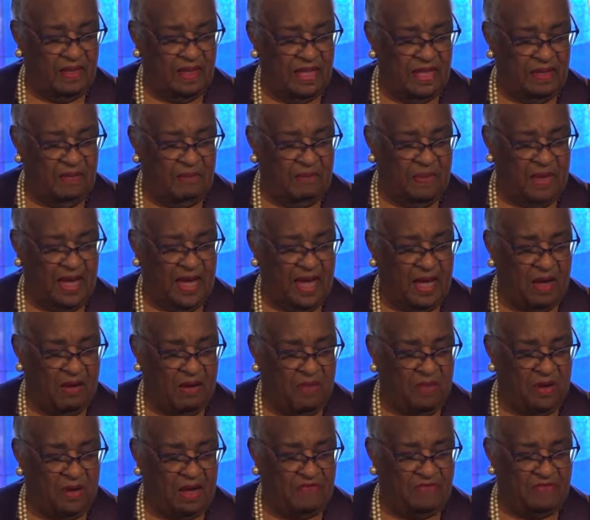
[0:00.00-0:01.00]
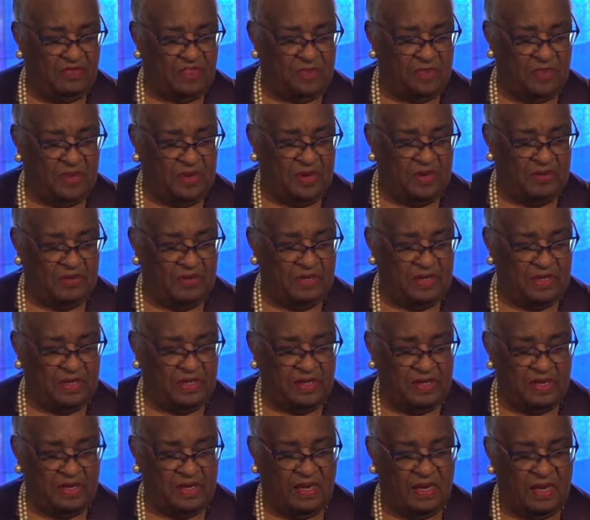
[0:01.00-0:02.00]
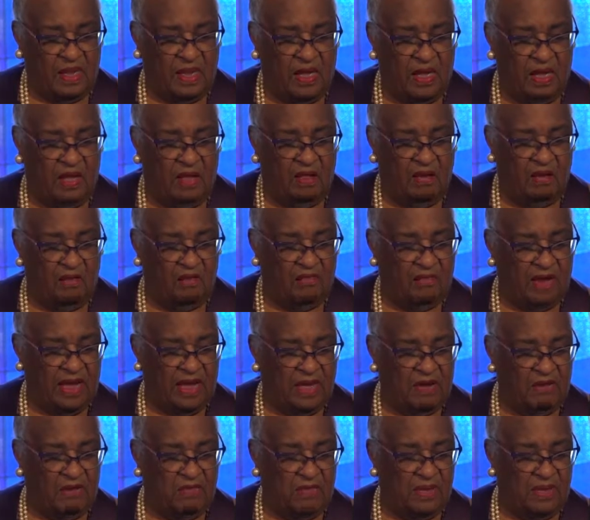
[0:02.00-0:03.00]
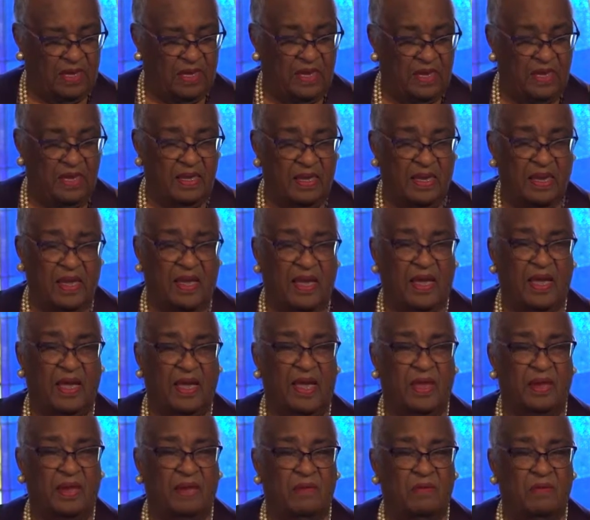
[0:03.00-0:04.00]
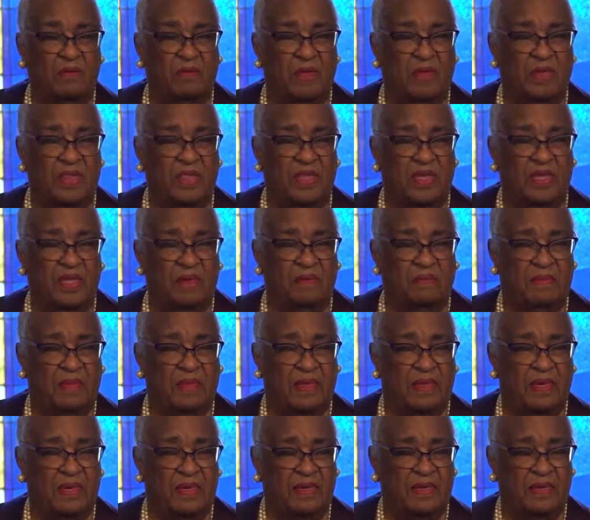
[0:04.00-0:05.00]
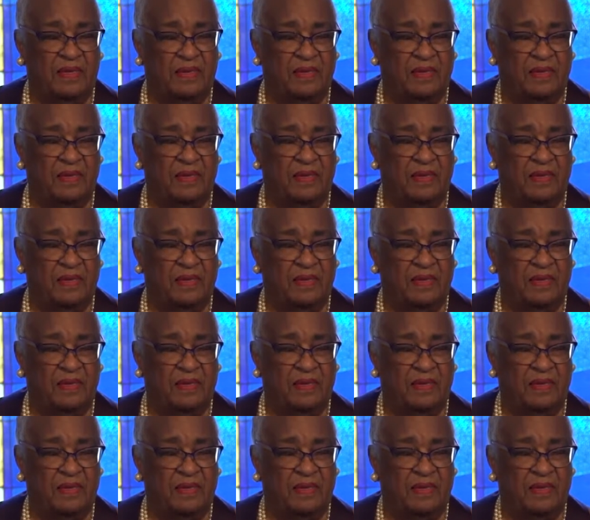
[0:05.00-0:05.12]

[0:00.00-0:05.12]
and power of Spirit all around me and within me.